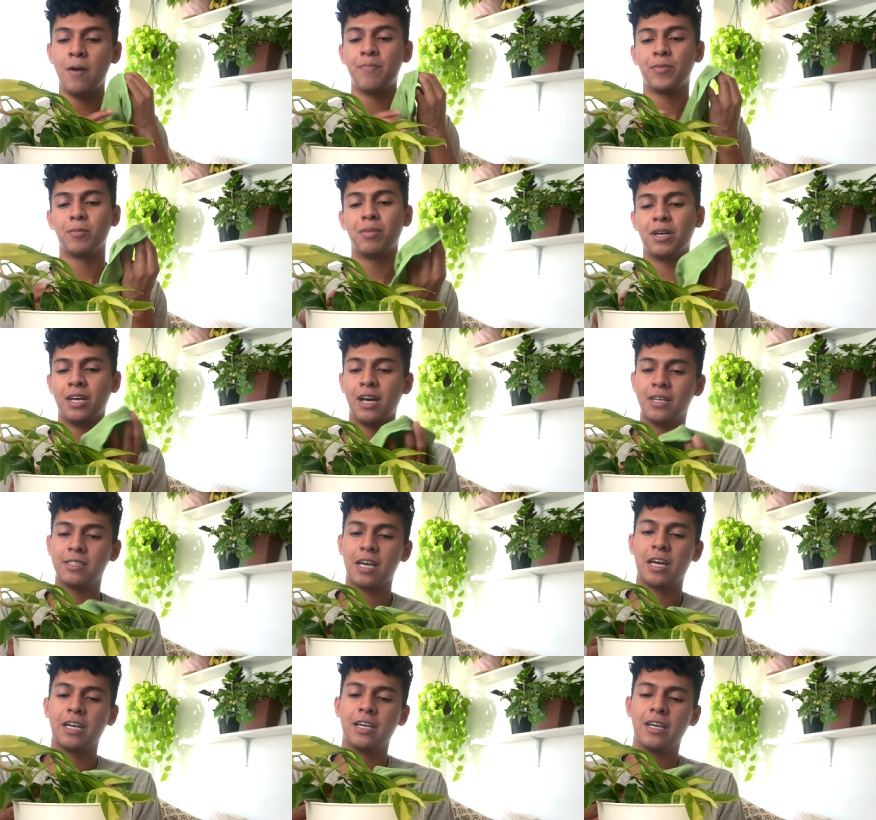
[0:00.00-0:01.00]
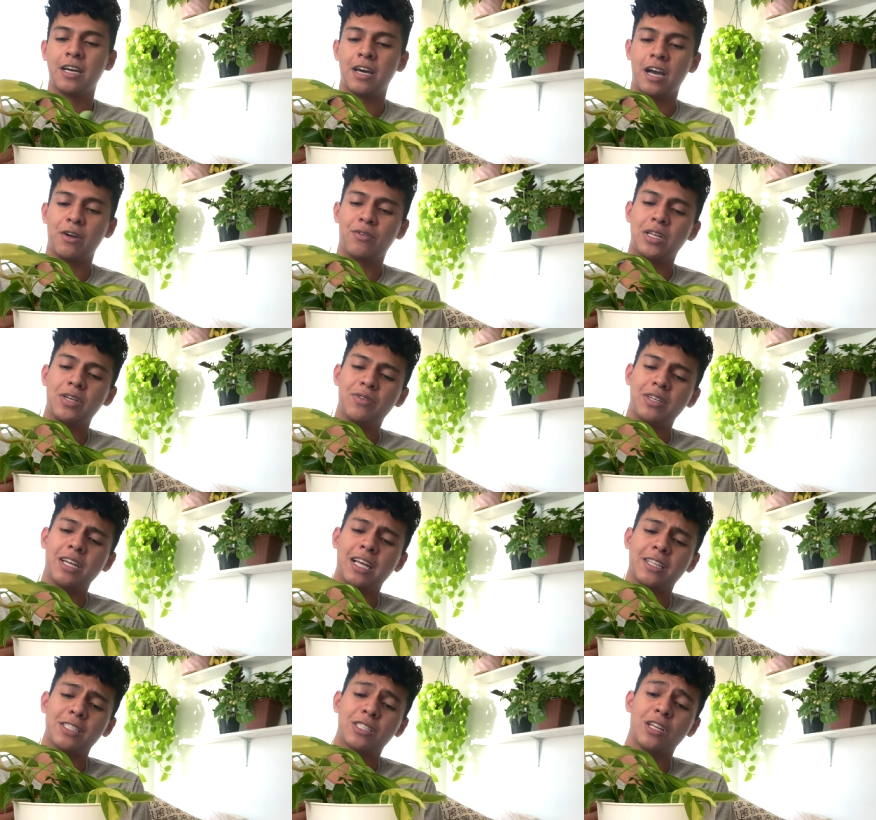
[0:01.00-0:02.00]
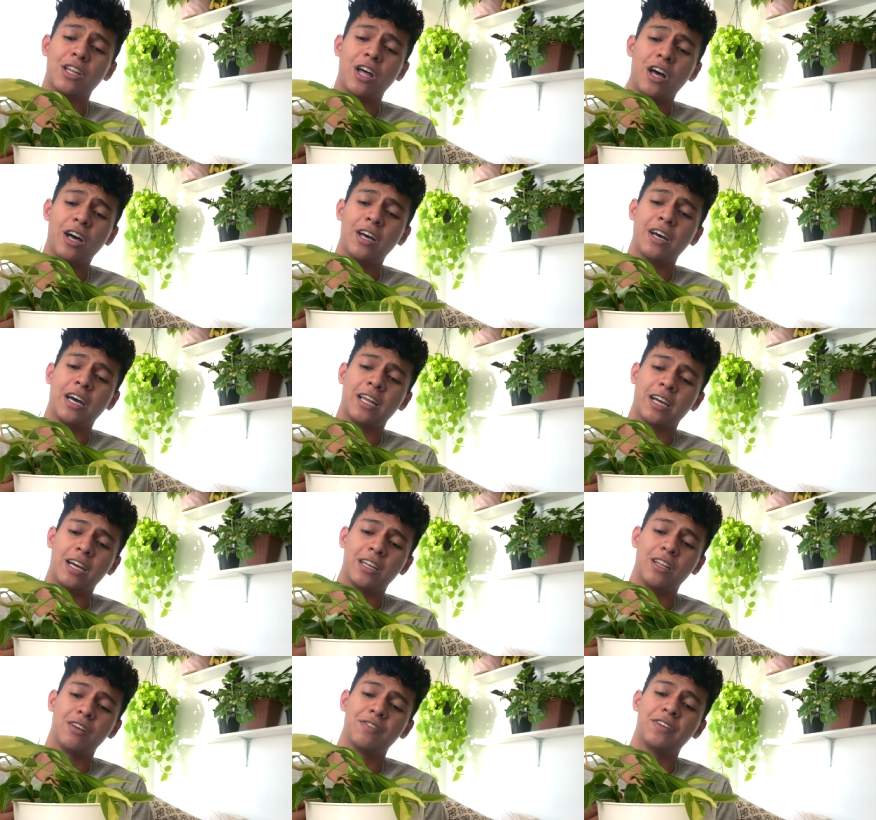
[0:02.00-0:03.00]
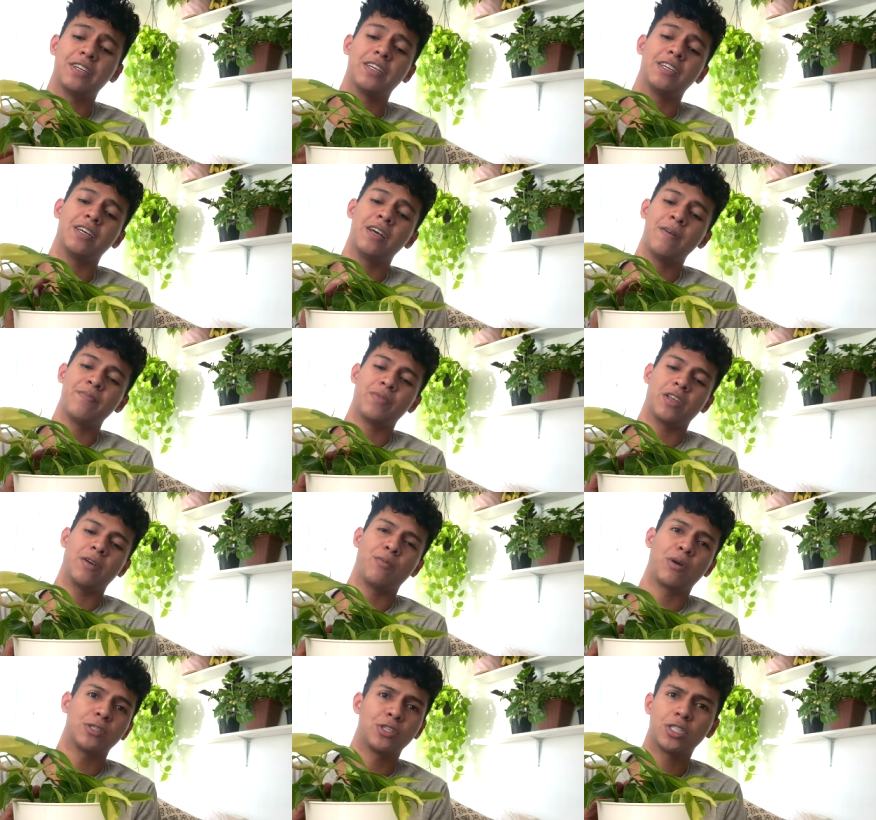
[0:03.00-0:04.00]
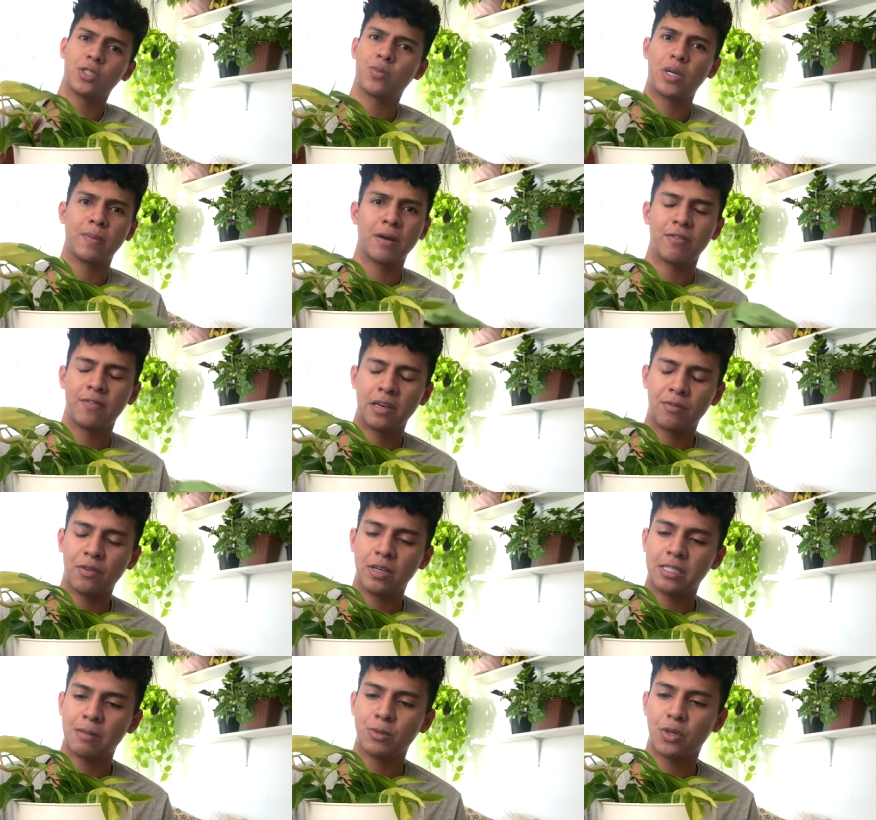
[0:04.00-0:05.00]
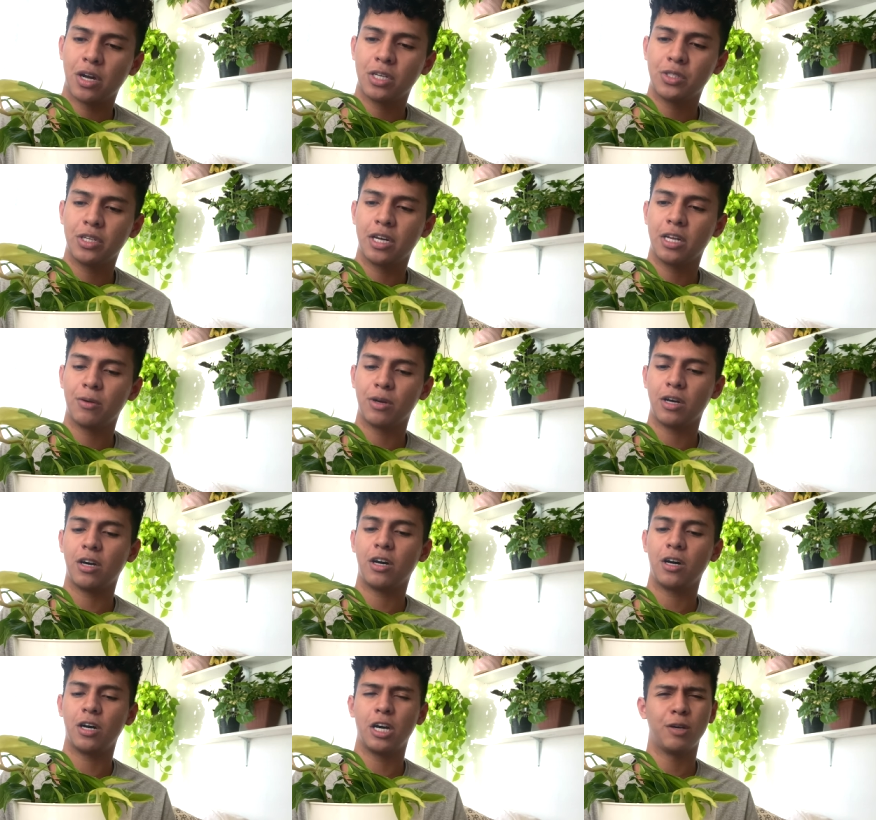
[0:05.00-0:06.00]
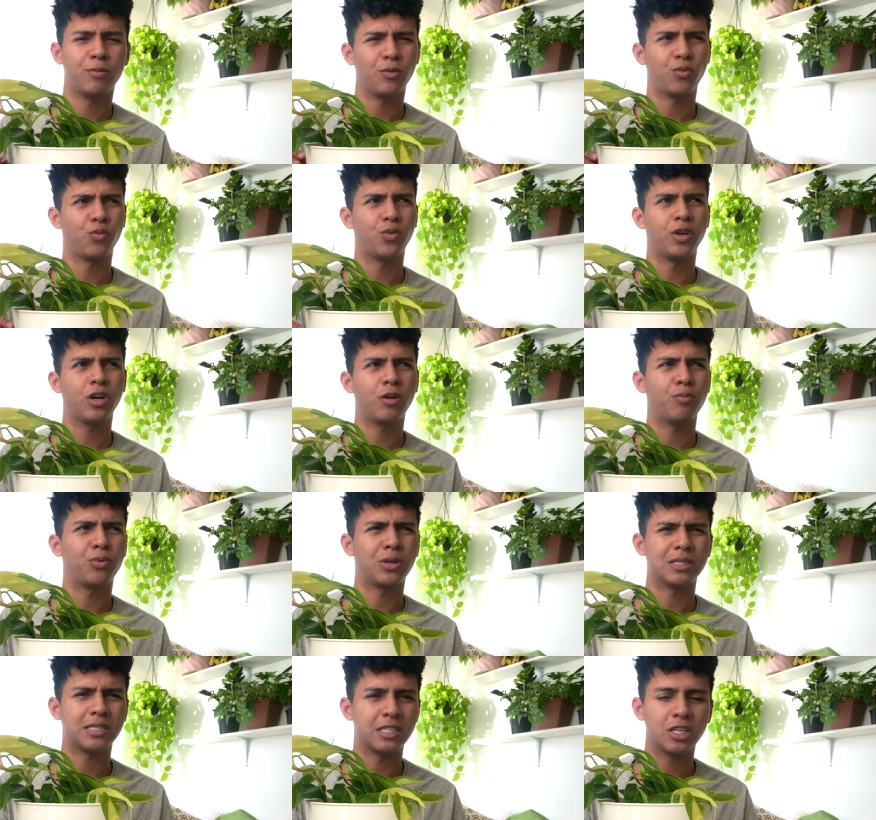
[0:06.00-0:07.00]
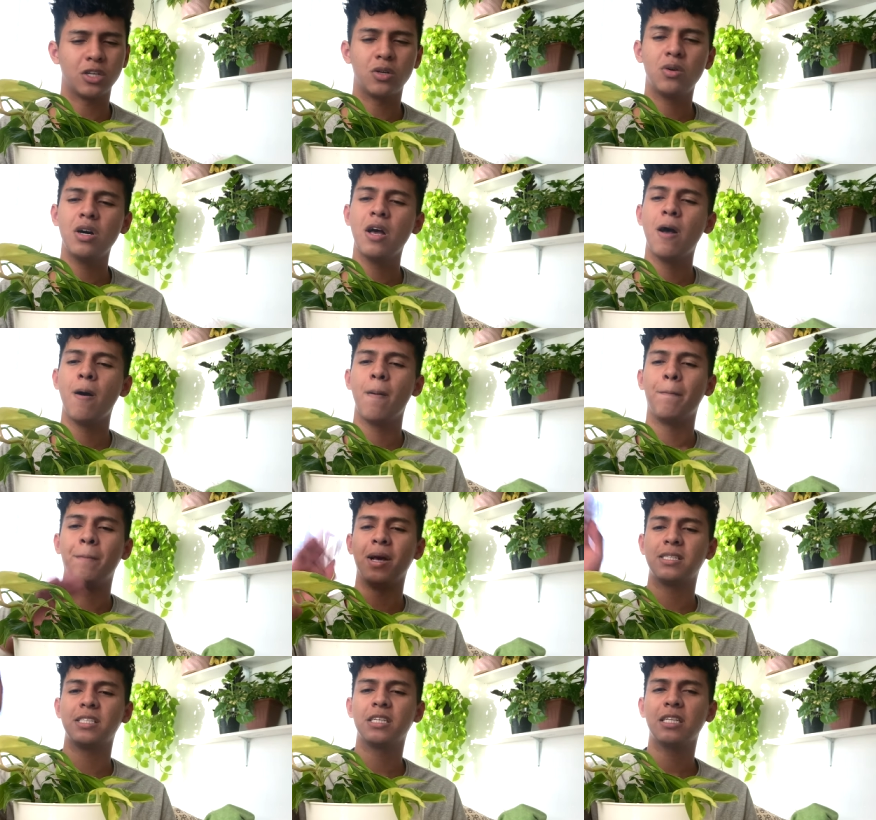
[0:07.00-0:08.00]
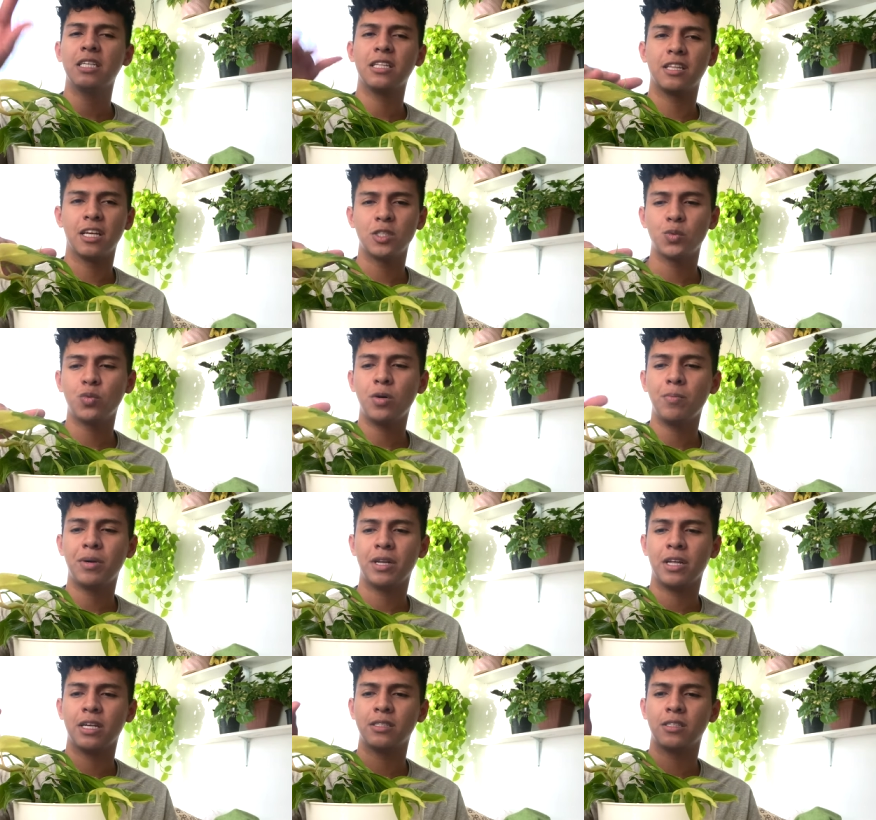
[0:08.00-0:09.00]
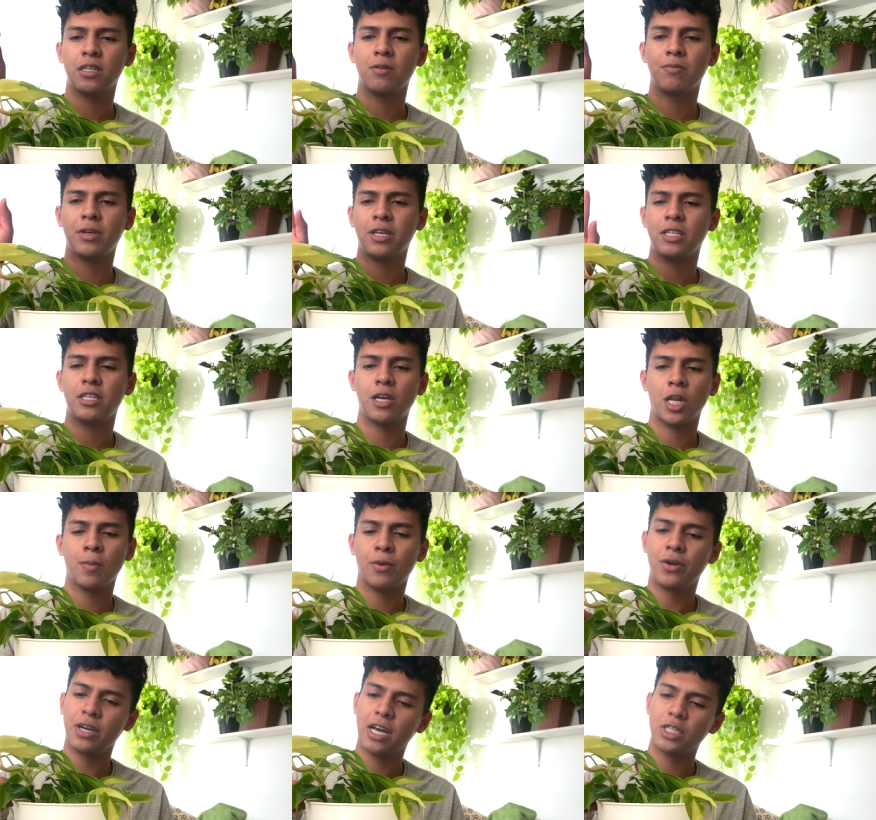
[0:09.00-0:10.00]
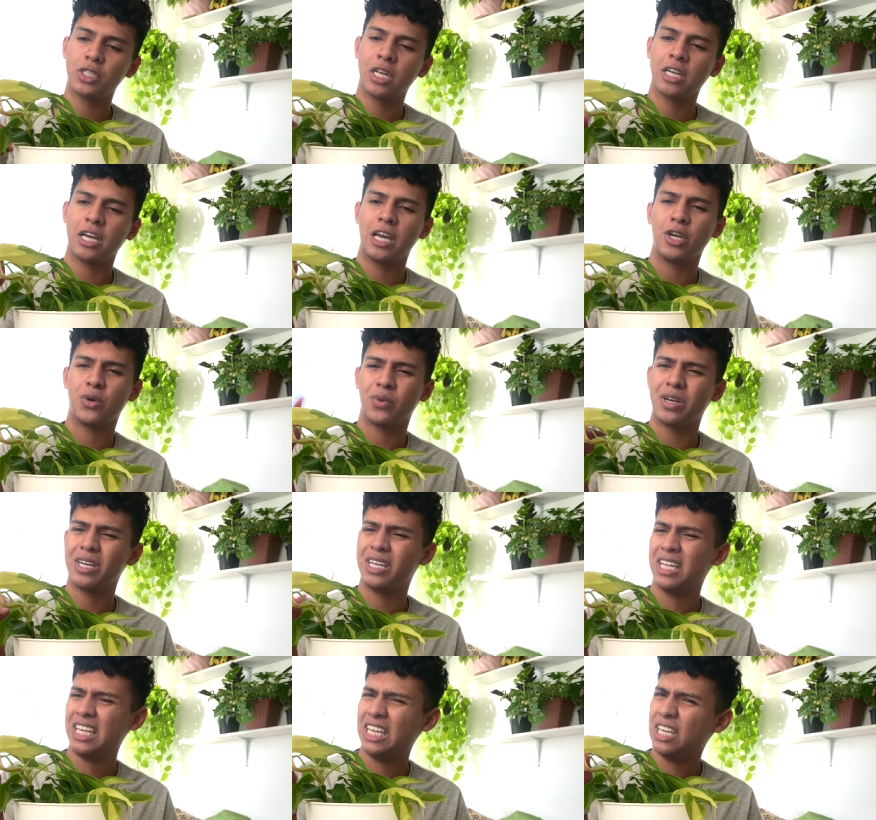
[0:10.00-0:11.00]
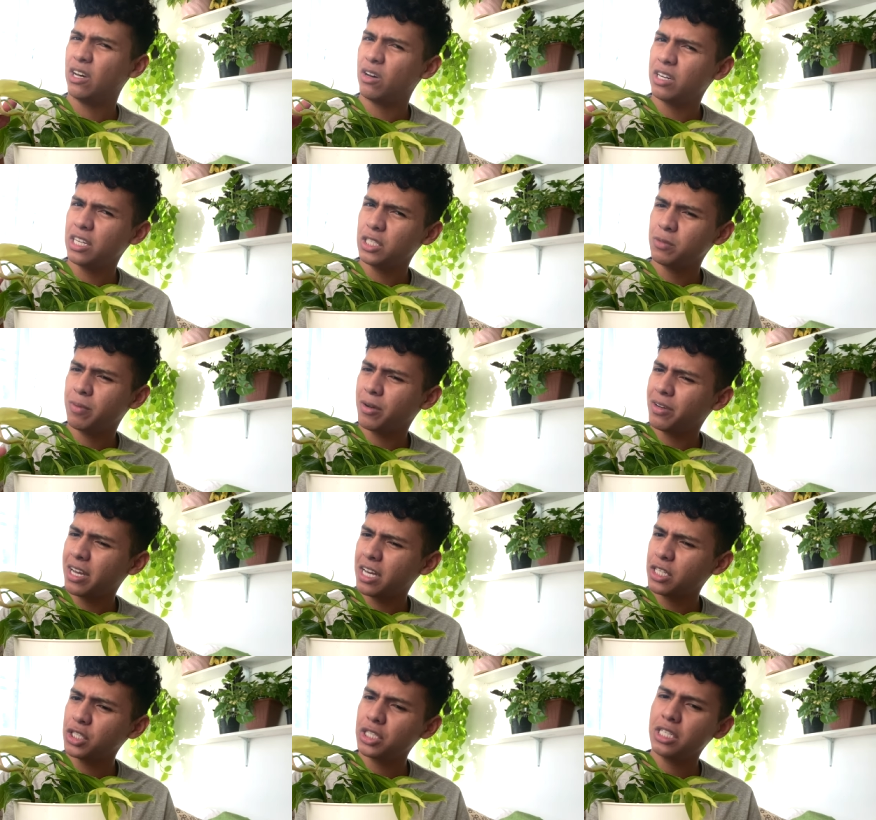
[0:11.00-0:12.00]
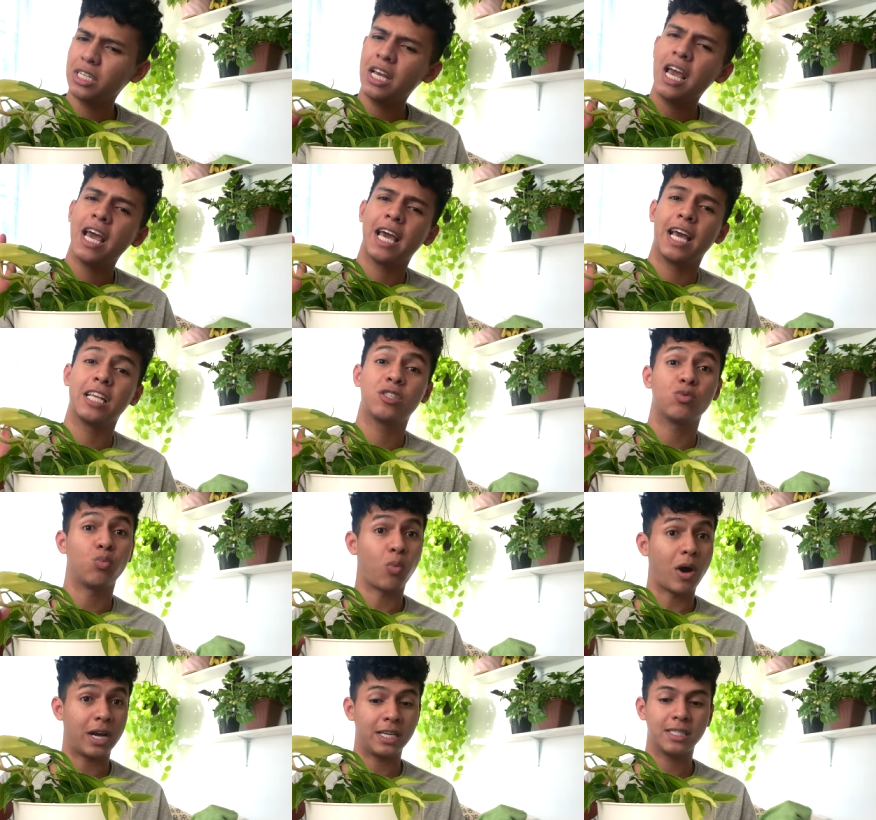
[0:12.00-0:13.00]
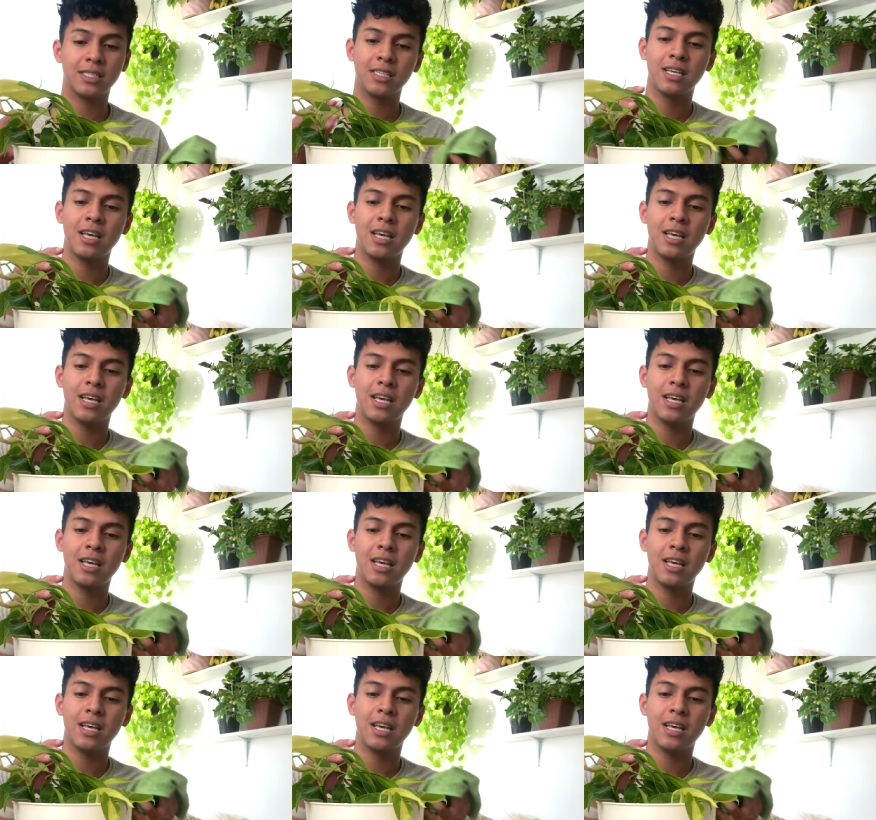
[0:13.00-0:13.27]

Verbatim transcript: But yes, I, I really, really like this a lot. like, I love it. Brazil is one of my favorites. I'm trying to get a, uh, a real Brazil. Basically this one, but instead of being yellow variegation, like a green neonish variegation, it's white